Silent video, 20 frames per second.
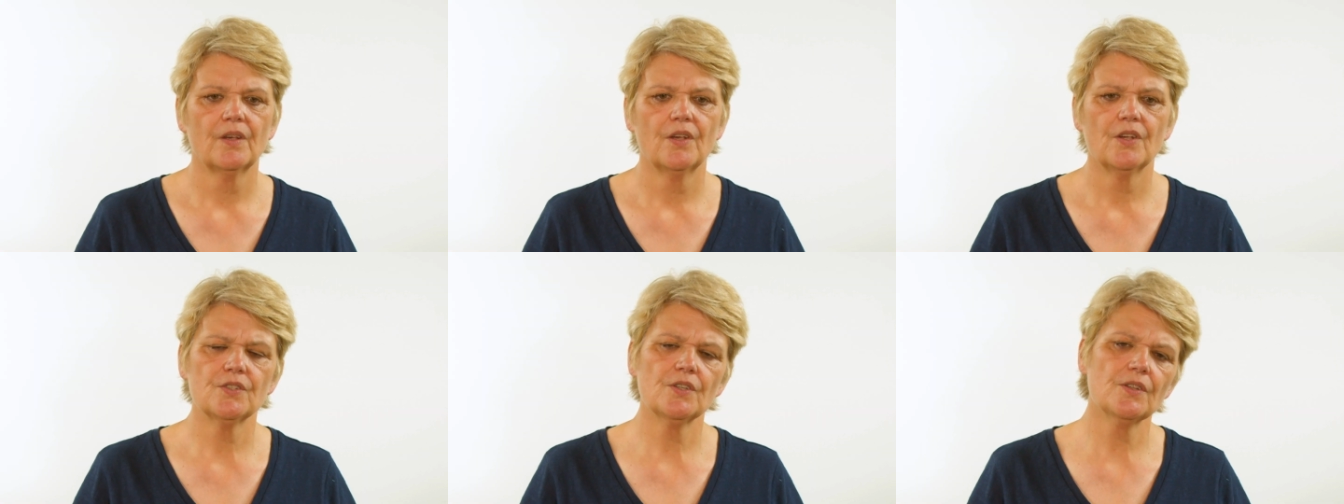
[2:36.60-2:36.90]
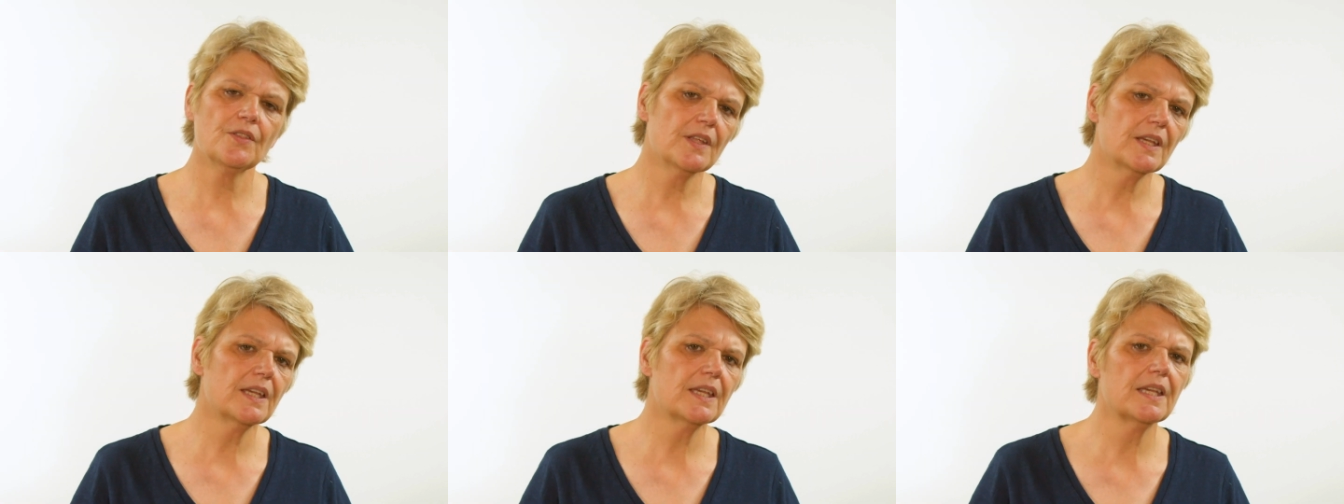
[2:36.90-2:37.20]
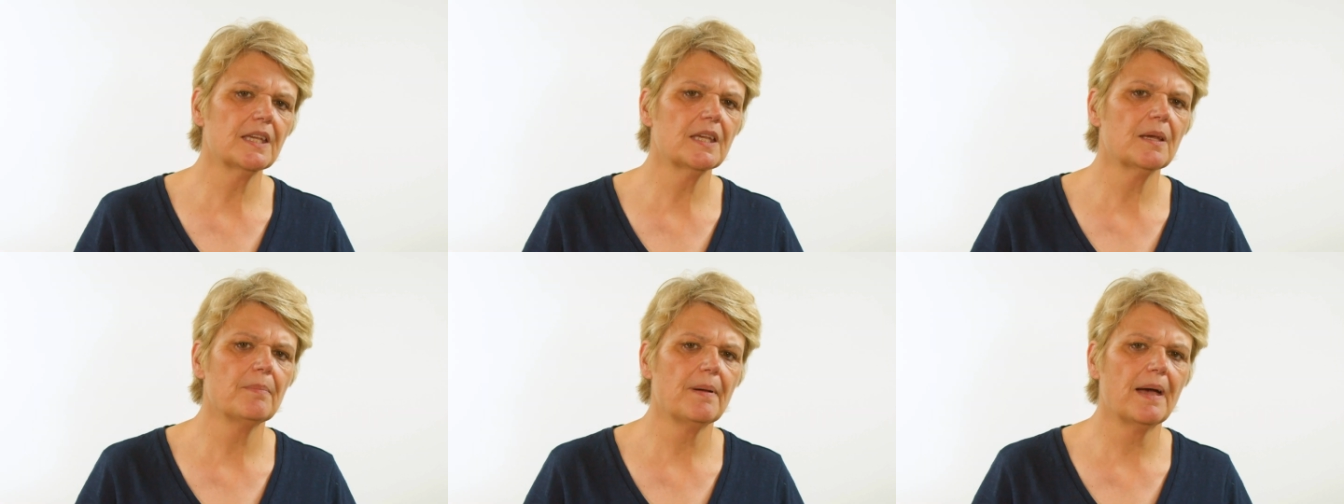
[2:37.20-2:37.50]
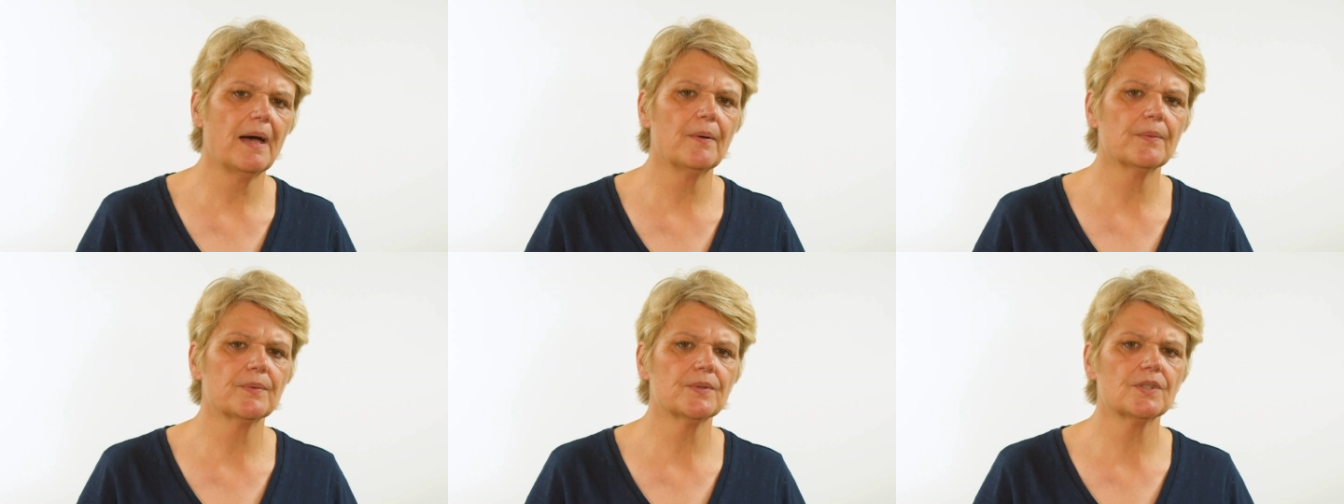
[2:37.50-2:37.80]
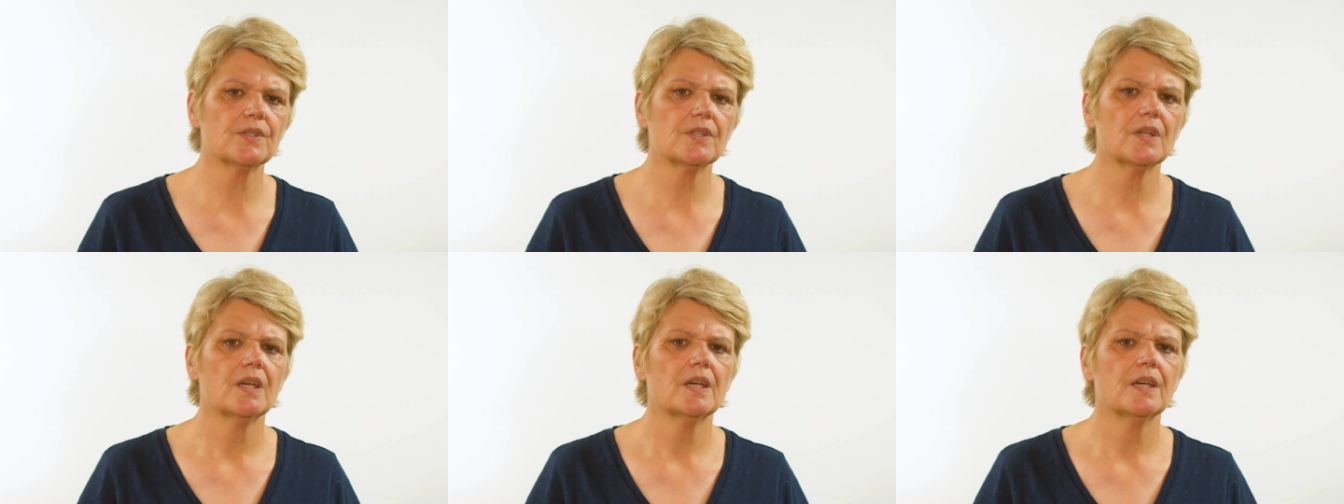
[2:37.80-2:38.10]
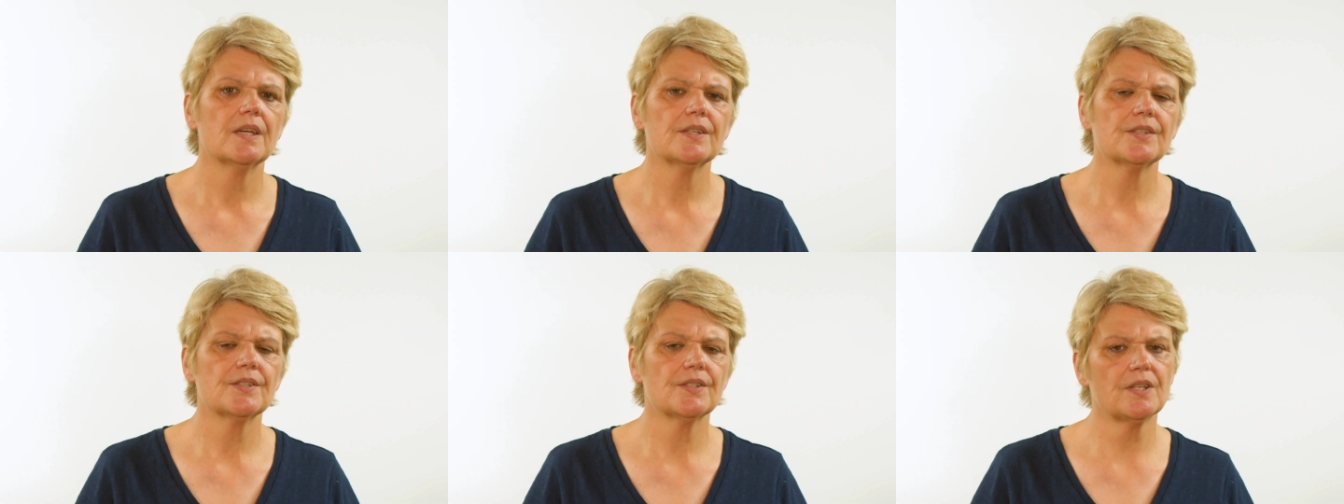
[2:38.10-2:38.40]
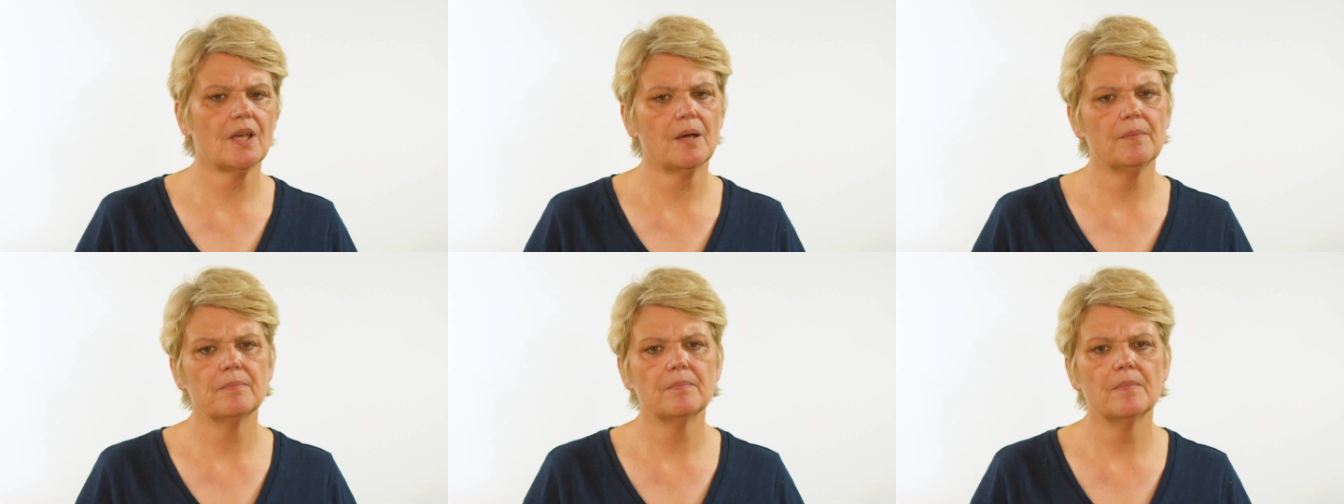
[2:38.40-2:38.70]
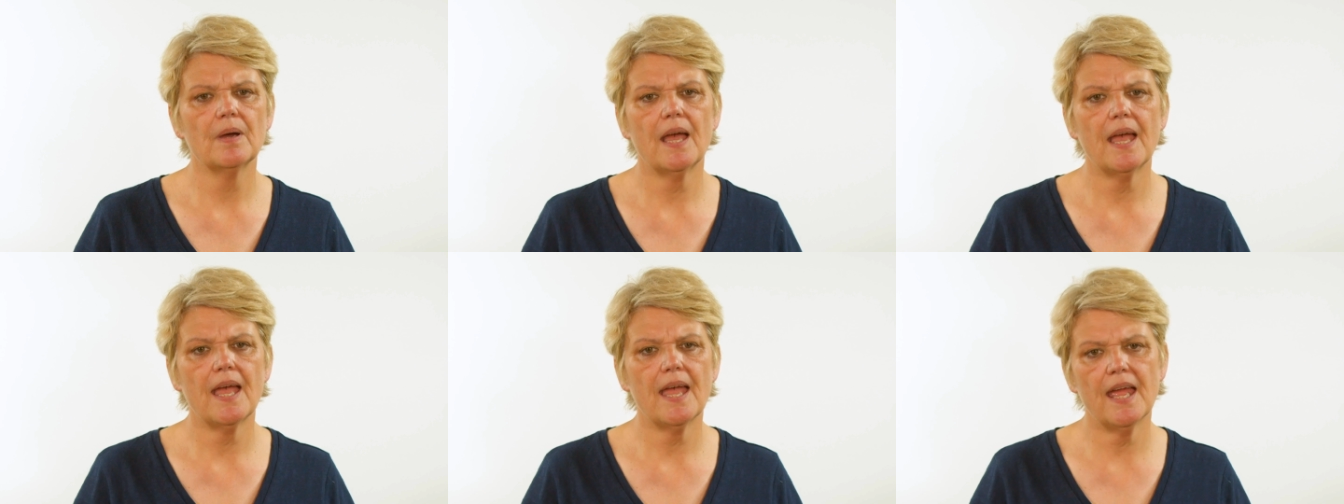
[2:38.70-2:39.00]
So, thinking about some